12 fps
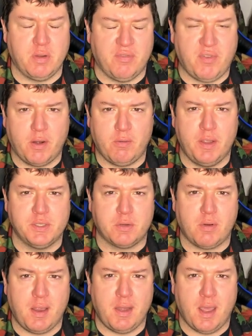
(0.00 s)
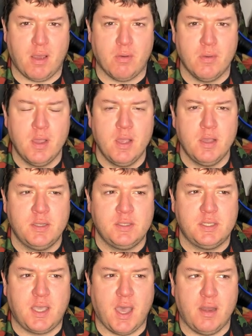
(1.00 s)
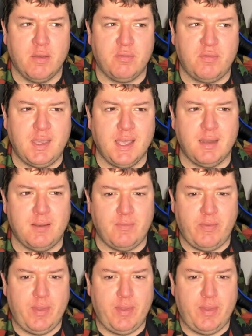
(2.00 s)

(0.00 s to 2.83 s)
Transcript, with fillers: doing a fundraiser right now to kind of get